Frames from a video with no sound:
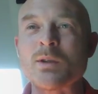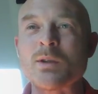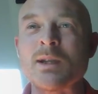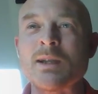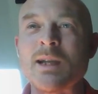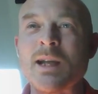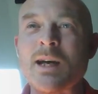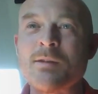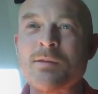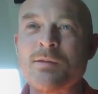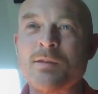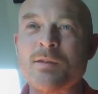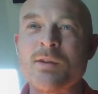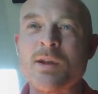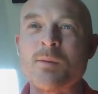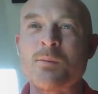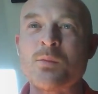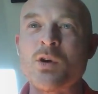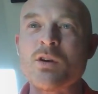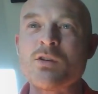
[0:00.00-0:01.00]
the life of
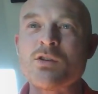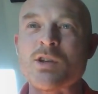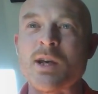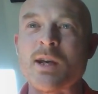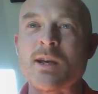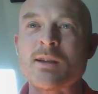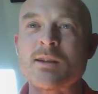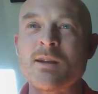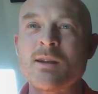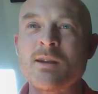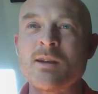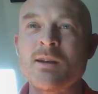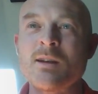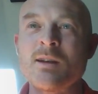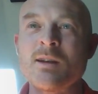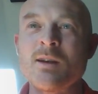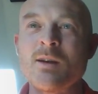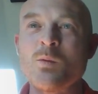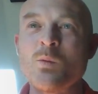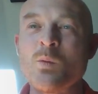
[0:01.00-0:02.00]
that project,
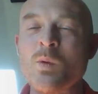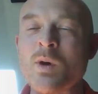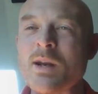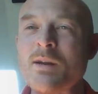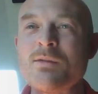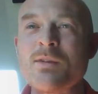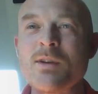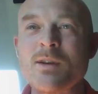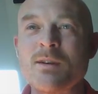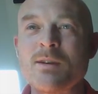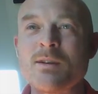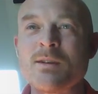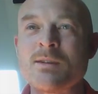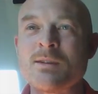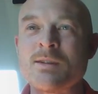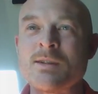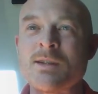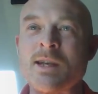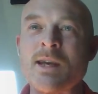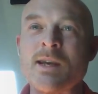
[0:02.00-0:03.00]
whenever
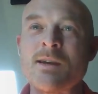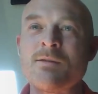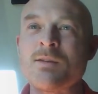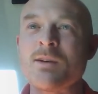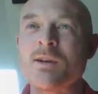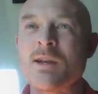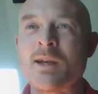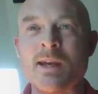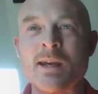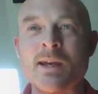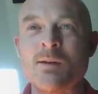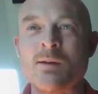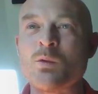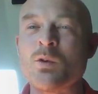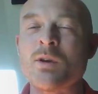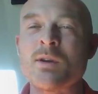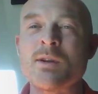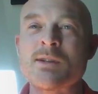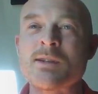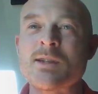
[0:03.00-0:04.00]
Dave and Kane were
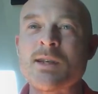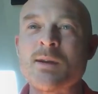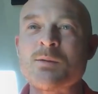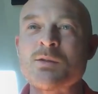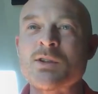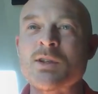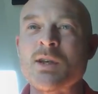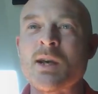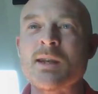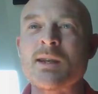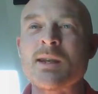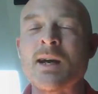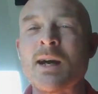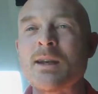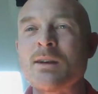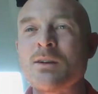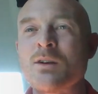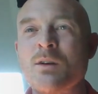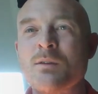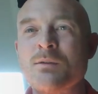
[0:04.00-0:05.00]
on the same site, they
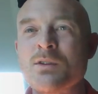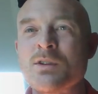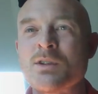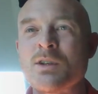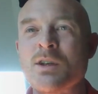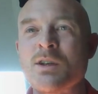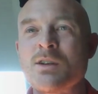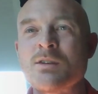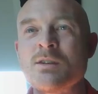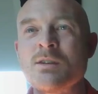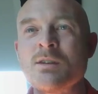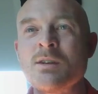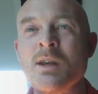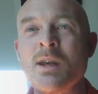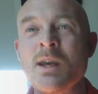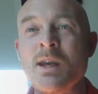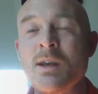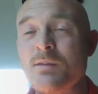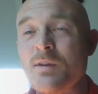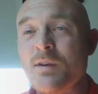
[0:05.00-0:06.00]
had a conversation.
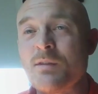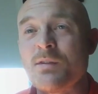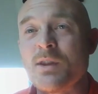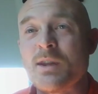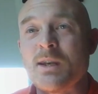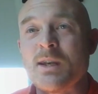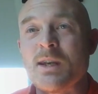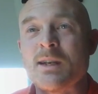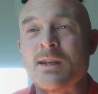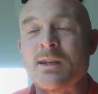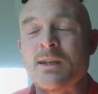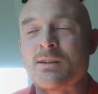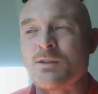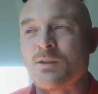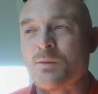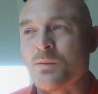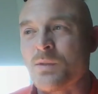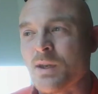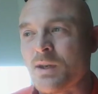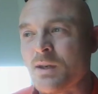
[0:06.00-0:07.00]
If ever they needed
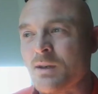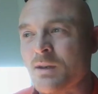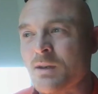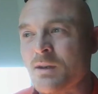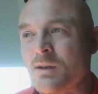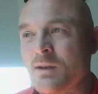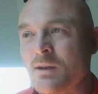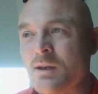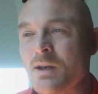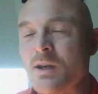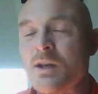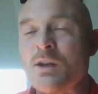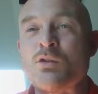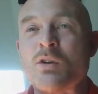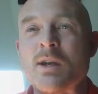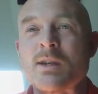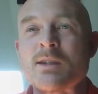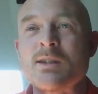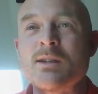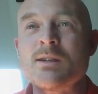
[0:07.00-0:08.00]
something
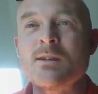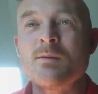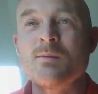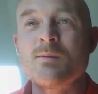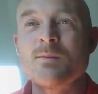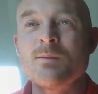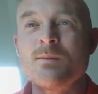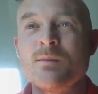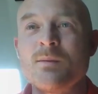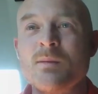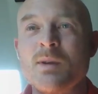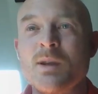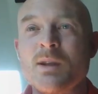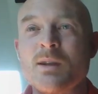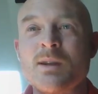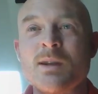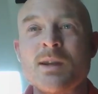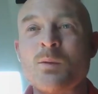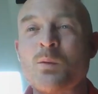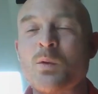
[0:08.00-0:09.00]
addressing,
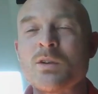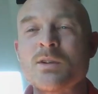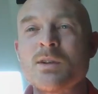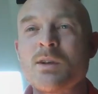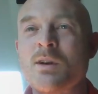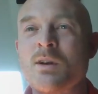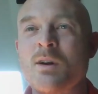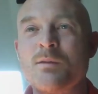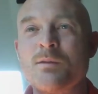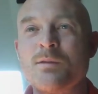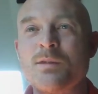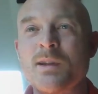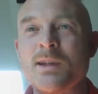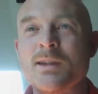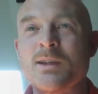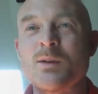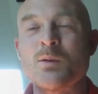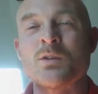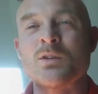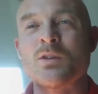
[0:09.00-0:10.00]
there wasn't conflict,
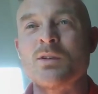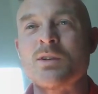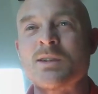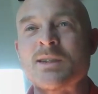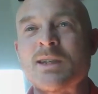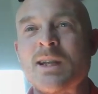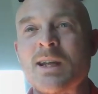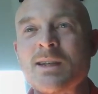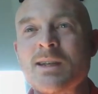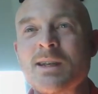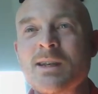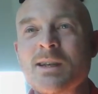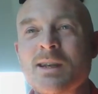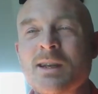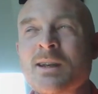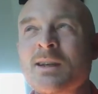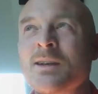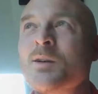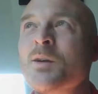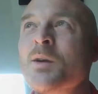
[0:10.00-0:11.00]
there was understanding.
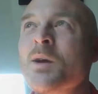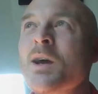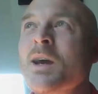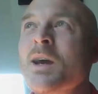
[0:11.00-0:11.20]
And